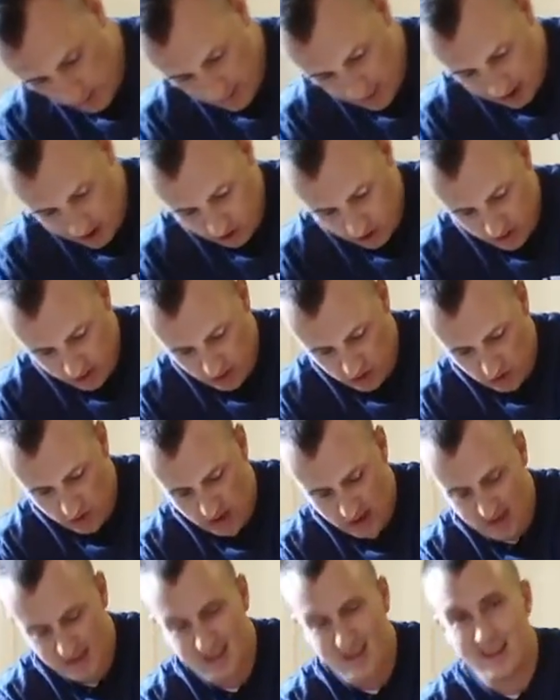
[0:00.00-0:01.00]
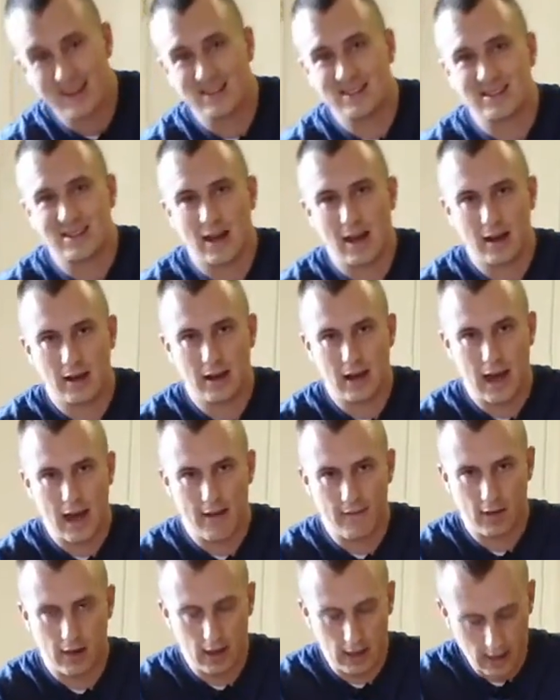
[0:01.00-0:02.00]
to make sure that you get the inside
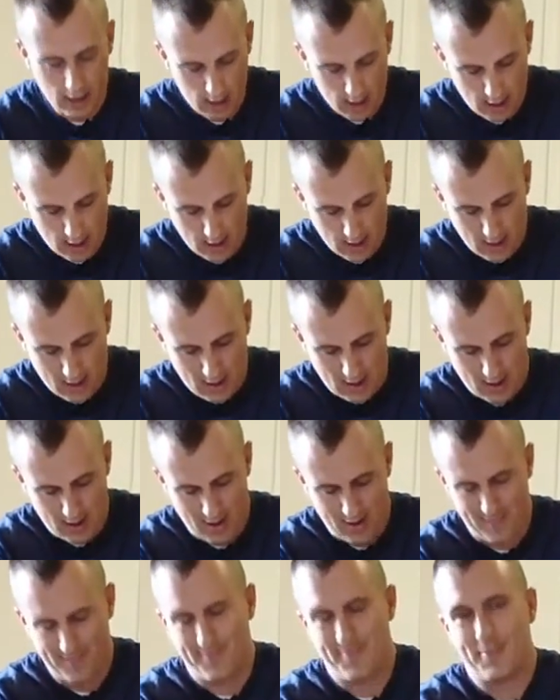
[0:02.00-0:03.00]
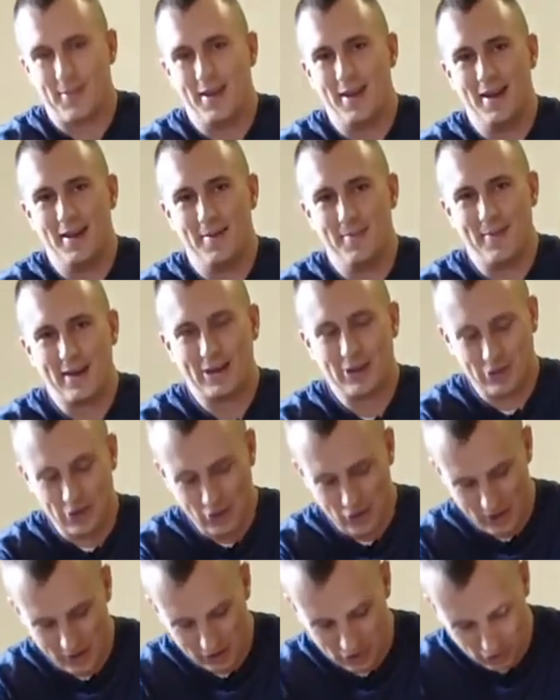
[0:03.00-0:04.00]
cavity. Make
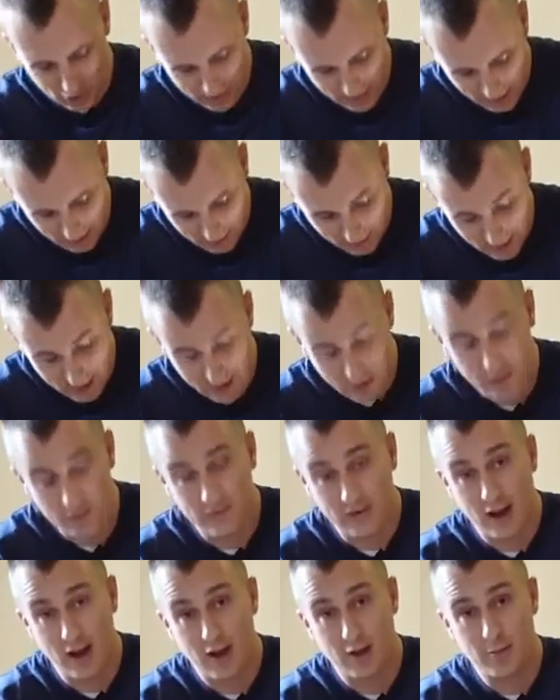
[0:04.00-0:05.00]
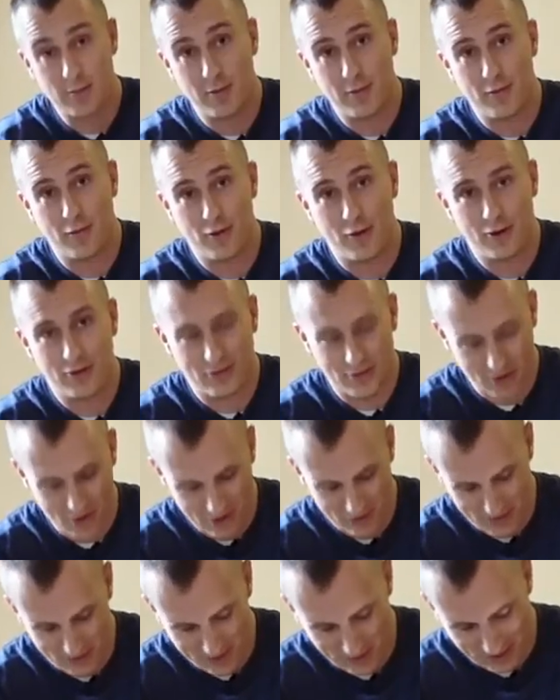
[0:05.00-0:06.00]
sure that you take the innards out before you start
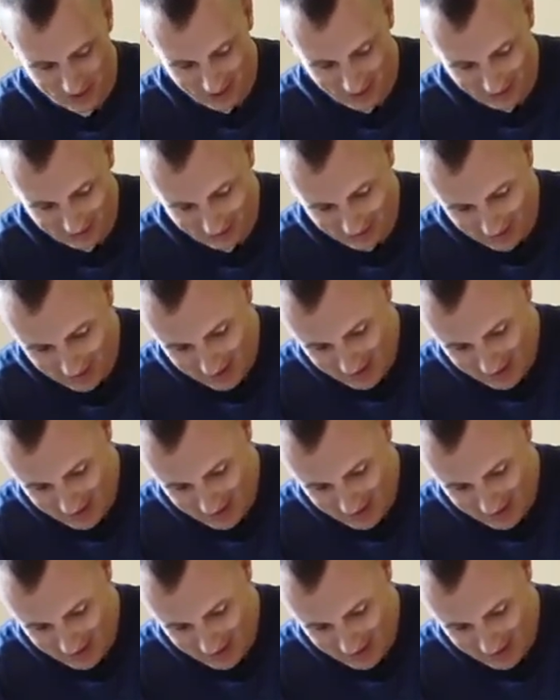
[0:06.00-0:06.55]
doing this.